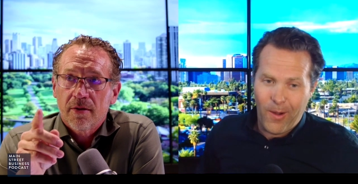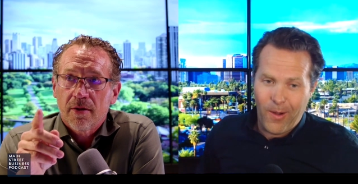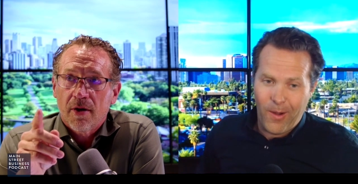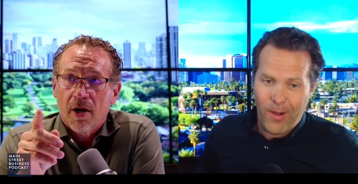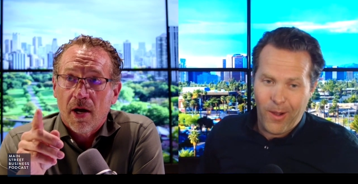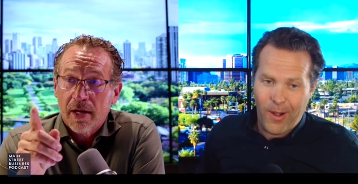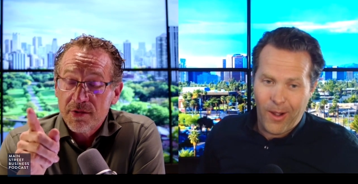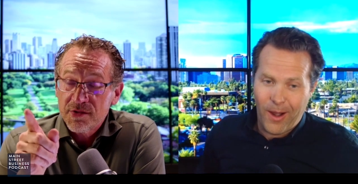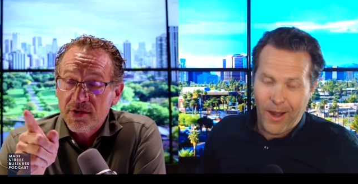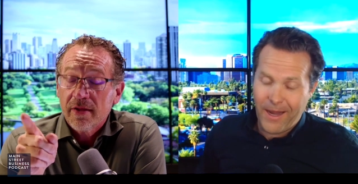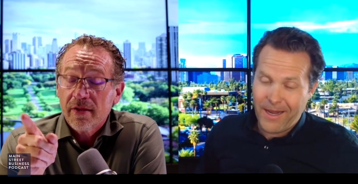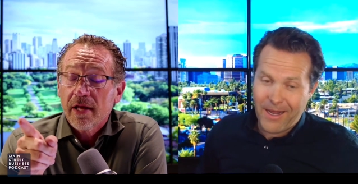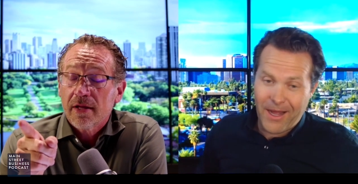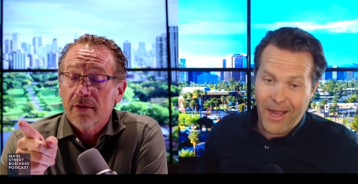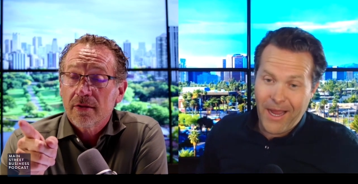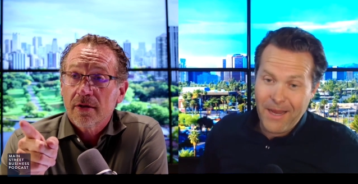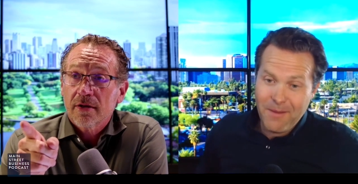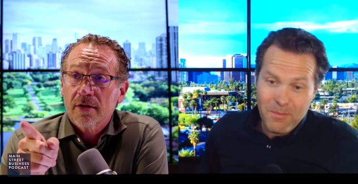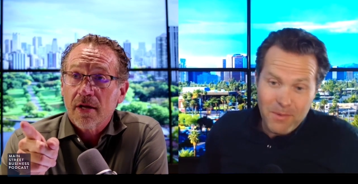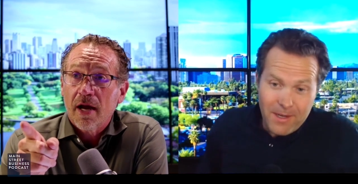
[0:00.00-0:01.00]
Speaker 1: I saw that.
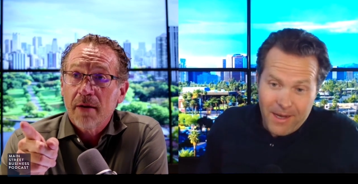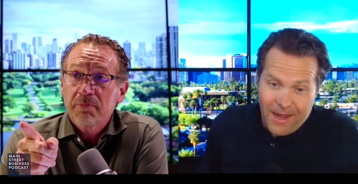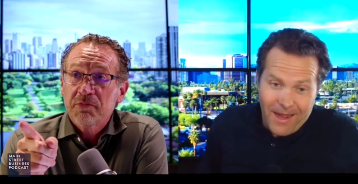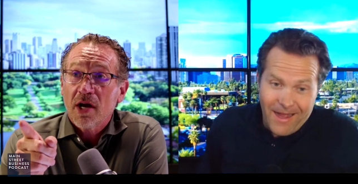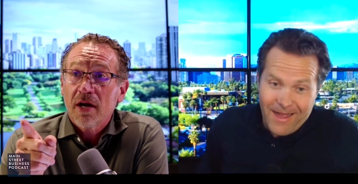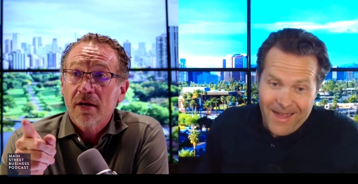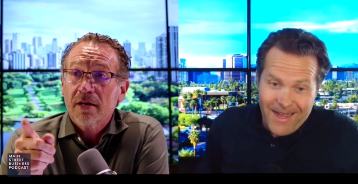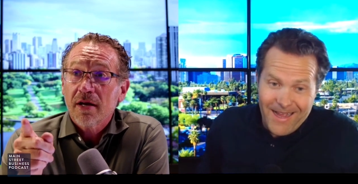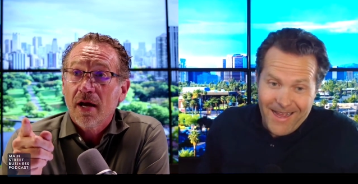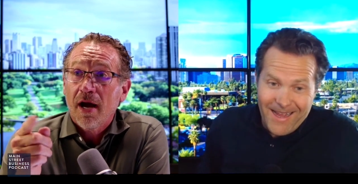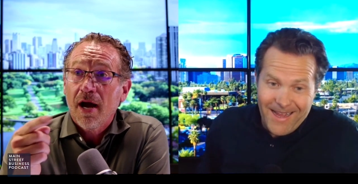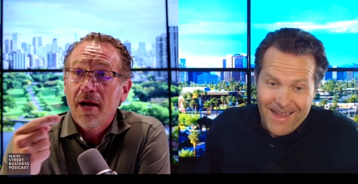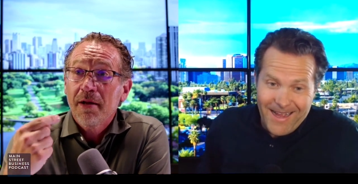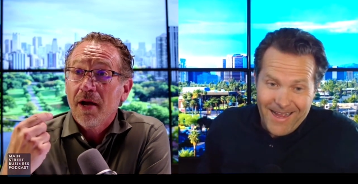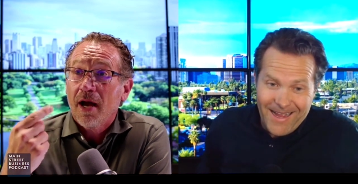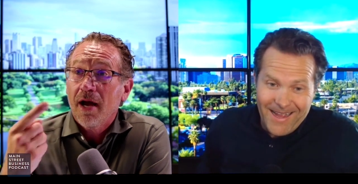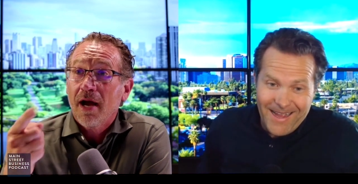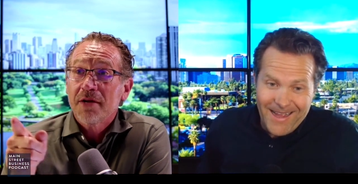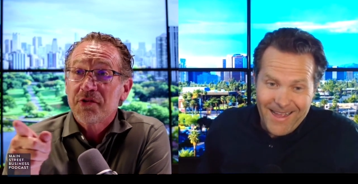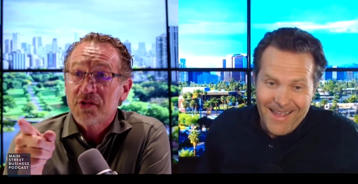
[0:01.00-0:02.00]
I, am talking. I,
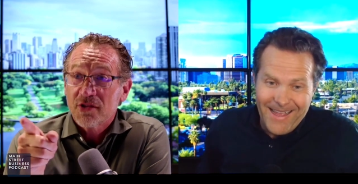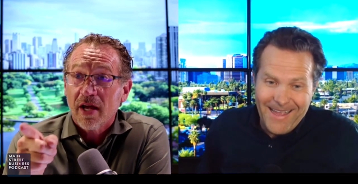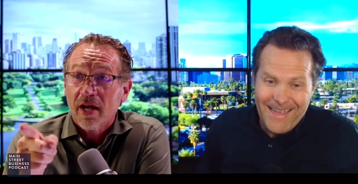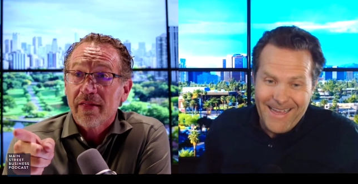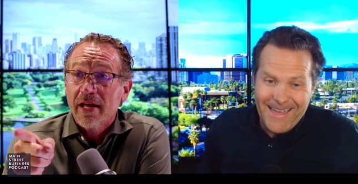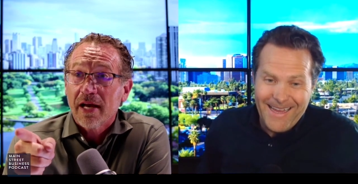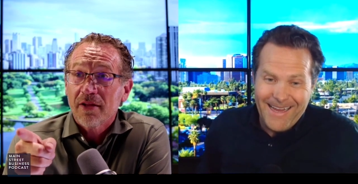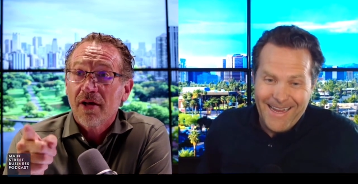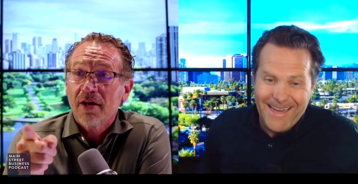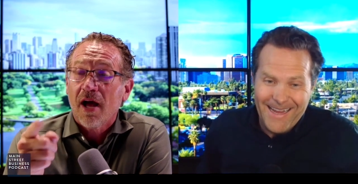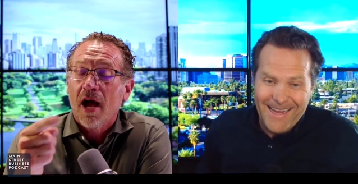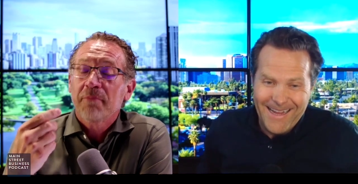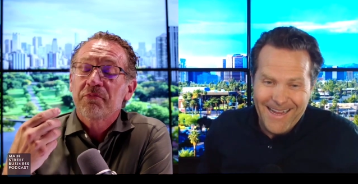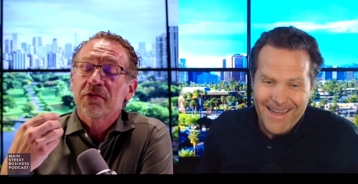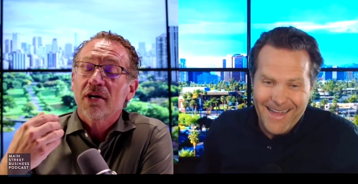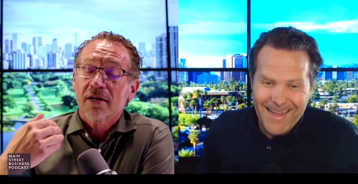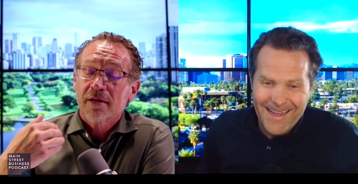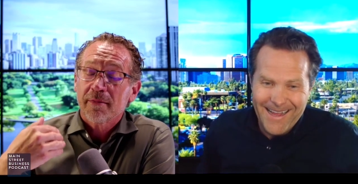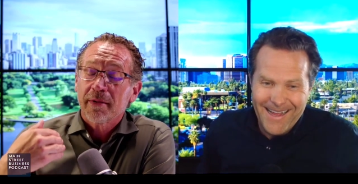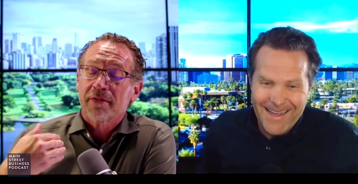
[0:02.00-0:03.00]
I saw that. I'm
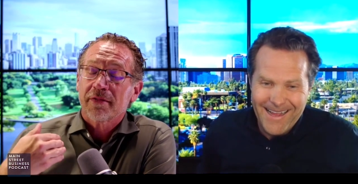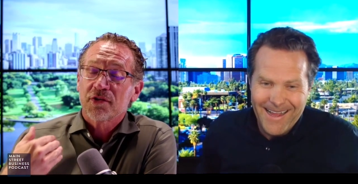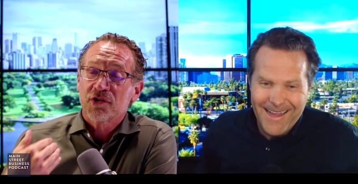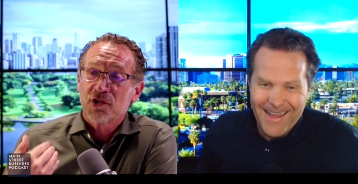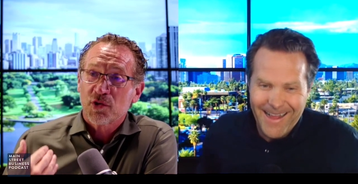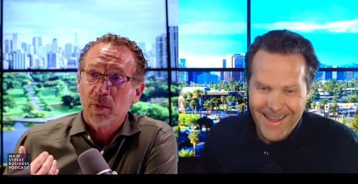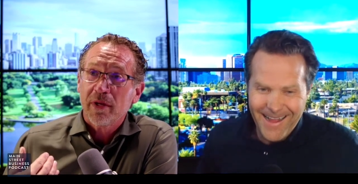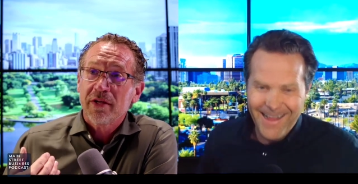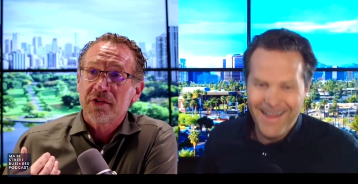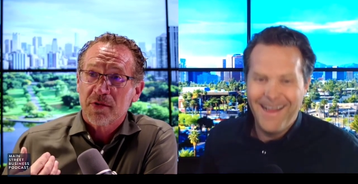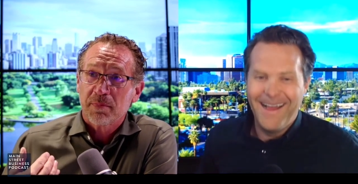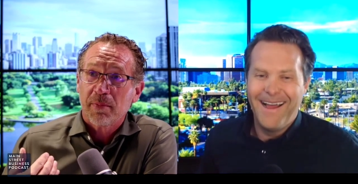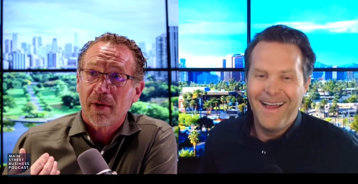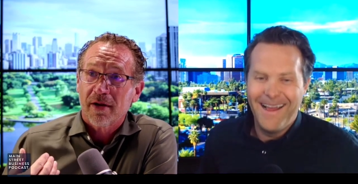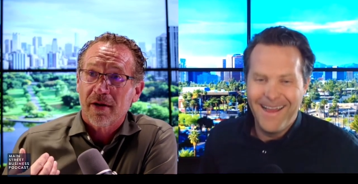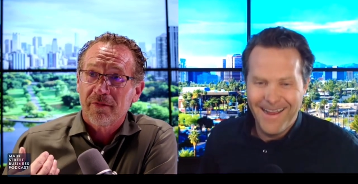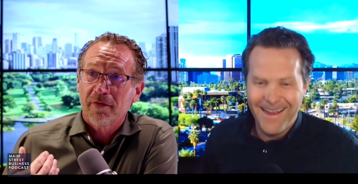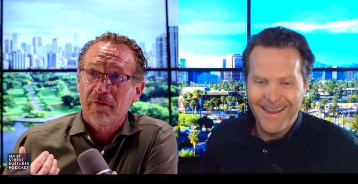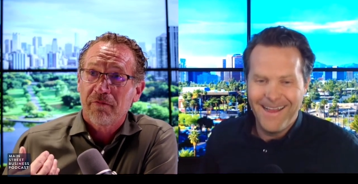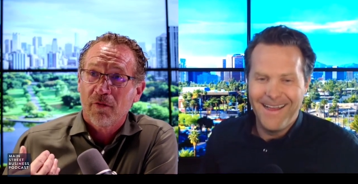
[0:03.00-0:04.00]
talking about the sweet
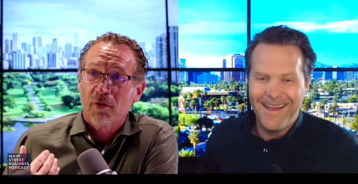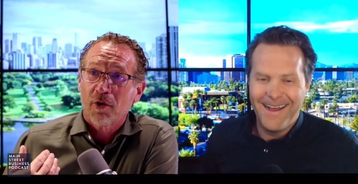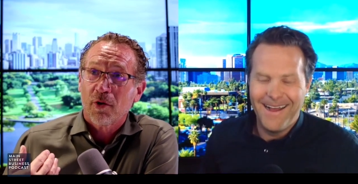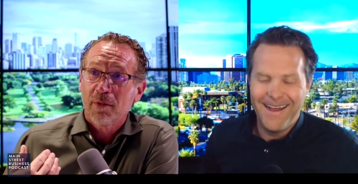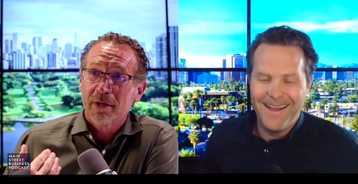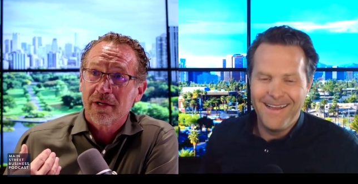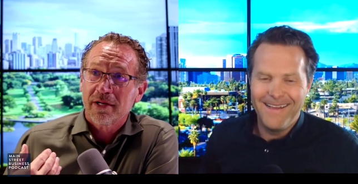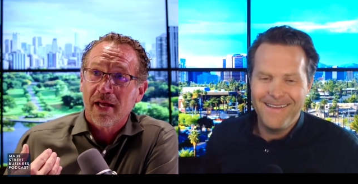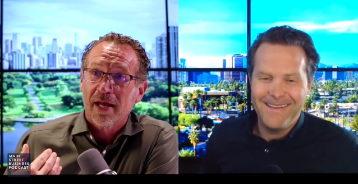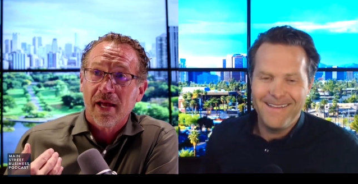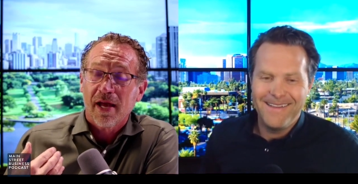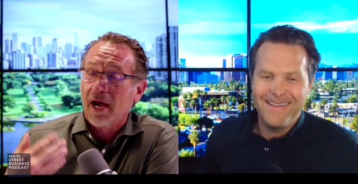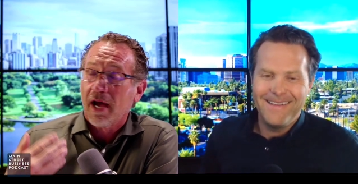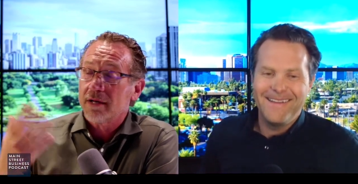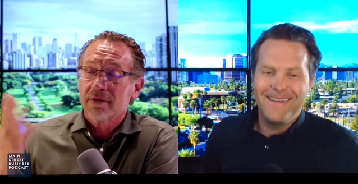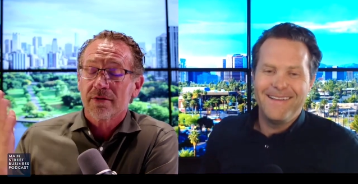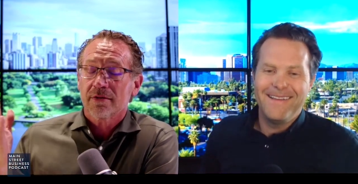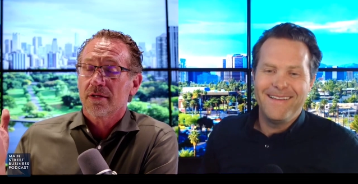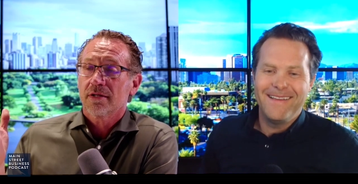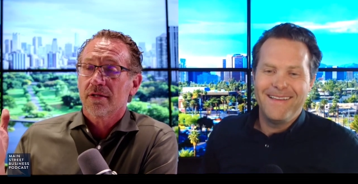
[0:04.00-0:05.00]
spot of a 401k. I don't.